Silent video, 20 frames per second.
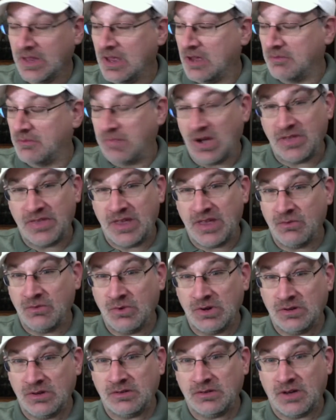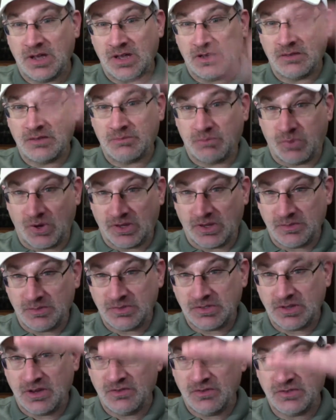but they will like bring
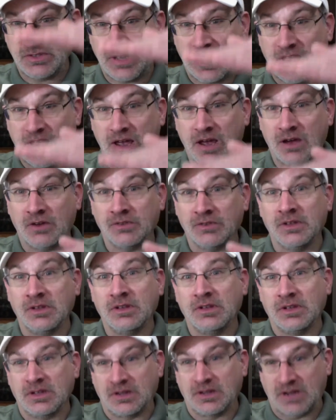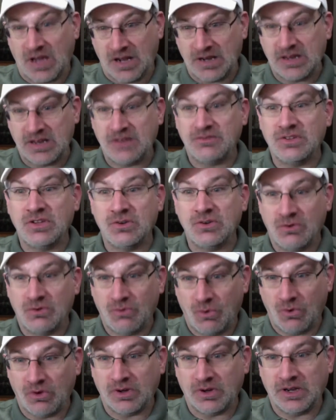themselves down, kind of giving you a
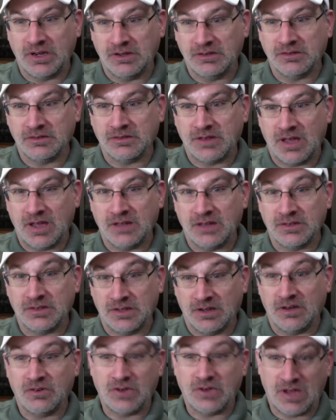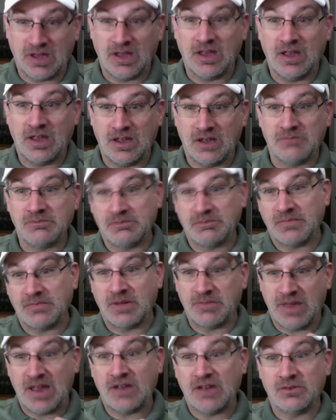warning that yeah, okay, hey, I'm, um, my
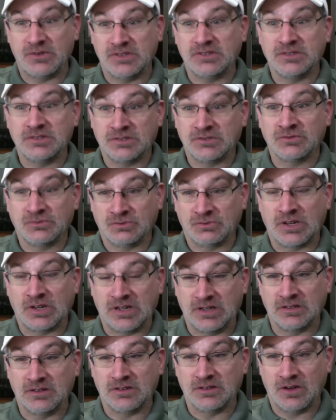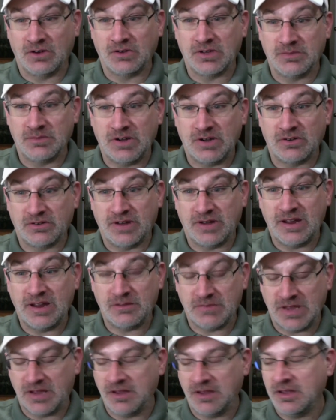battery's running low. You better
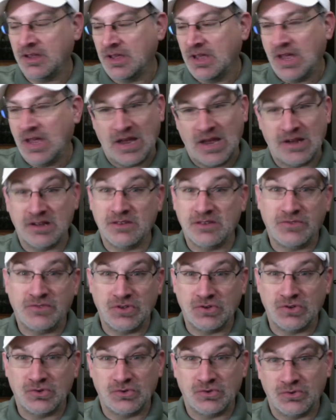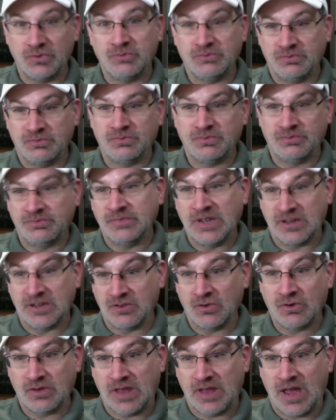land me. And if you
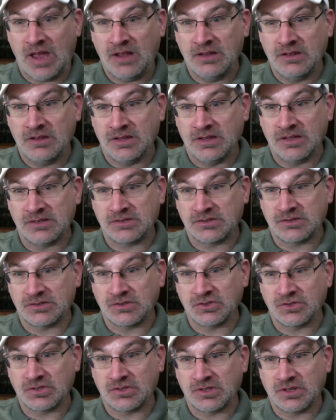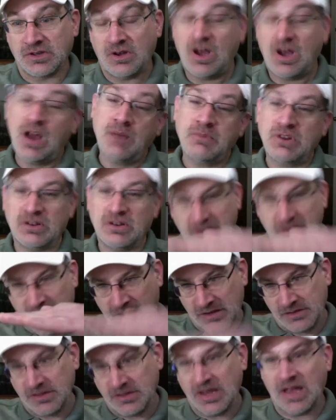ignore that, it's just going to go. Oh, I'm going to
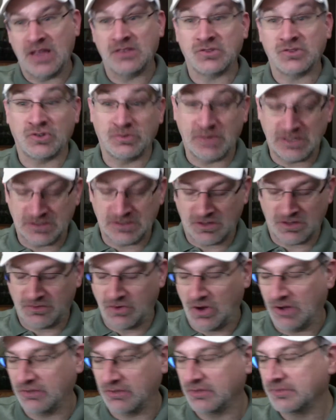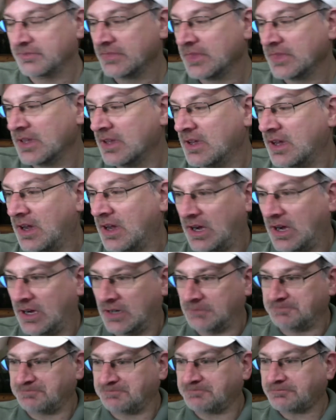land and turn myself off.
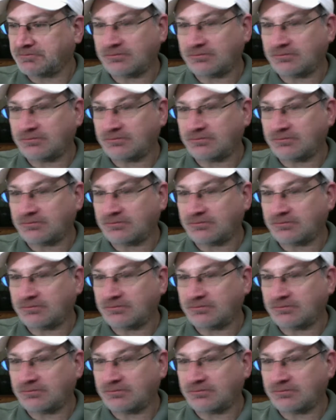Um,